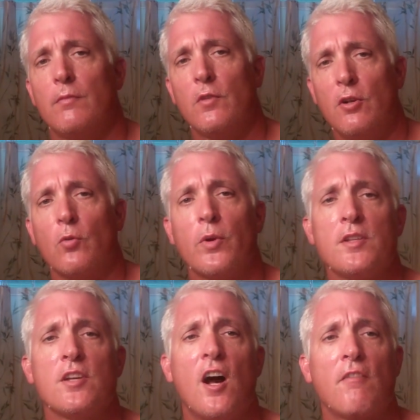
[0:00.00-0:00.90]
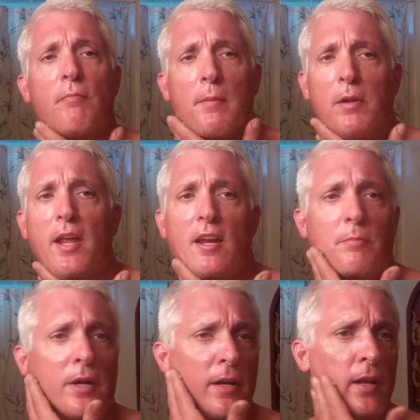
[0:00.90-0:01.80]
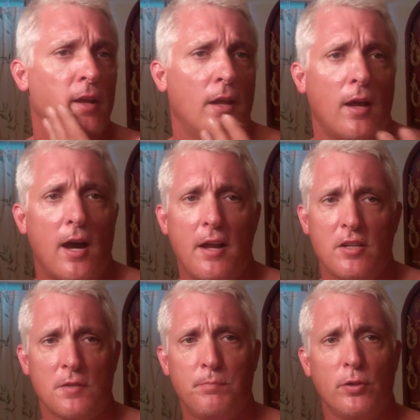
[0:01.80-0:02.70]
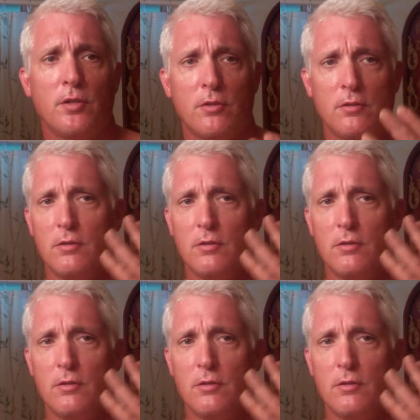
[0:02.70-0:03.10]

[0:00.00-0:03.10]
you know, rinse off my blade, but I just put